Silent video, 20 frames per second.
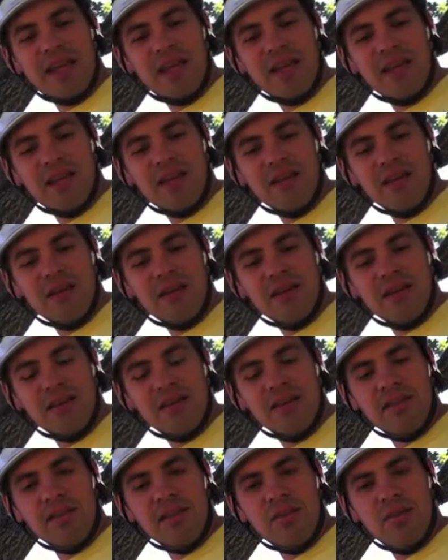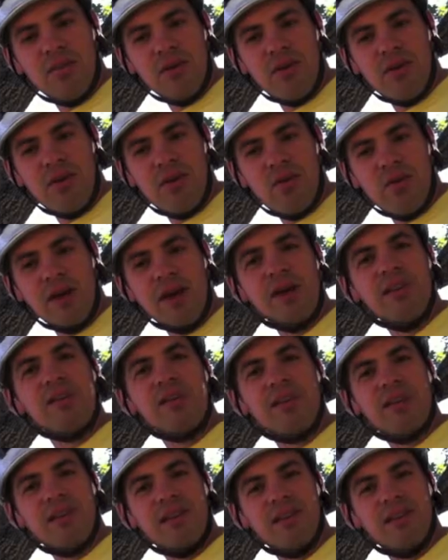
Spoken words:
and let's see what else it